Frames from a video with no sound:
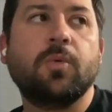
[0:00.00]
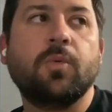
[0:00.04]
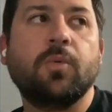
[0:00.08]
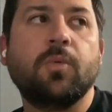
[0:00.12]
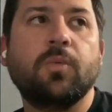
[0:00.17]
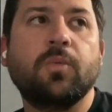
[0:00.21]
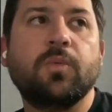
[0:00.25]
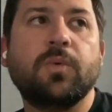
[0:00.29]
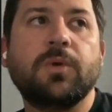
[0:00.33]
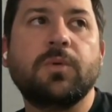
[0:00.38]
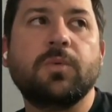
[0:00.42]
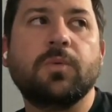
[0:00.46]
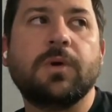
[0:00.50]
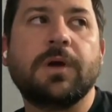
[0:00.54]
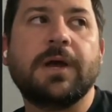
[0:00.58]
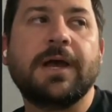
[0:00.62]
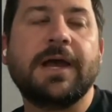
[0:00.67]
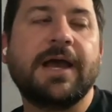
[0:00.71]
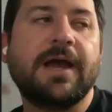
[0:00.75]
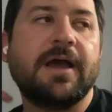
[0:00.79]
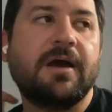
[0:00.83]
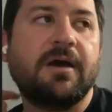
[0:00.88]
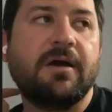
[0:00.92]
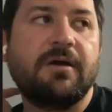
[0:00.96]
We will
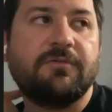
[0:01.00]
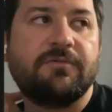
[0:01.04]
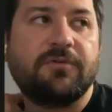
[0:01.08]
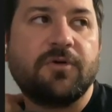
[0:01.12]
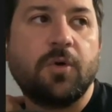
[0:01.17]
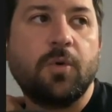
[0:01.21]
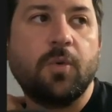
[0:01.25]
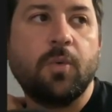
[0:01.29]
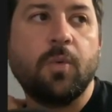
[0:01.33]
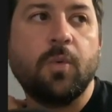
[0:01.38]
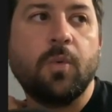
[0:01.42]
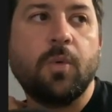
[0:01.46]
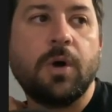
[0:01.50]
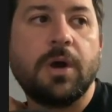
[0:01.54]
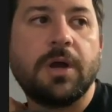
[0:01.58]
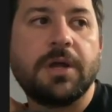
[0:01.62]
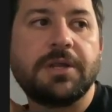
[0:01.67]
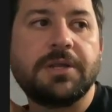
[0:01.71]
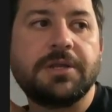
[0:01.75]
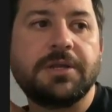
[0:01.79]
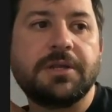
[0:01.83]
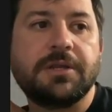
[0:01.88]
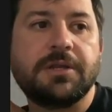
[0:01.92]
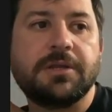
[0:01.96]
have
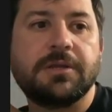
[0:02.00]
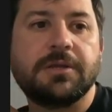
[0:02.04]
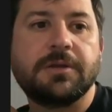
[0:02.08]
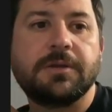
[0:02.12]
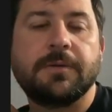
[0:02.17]
one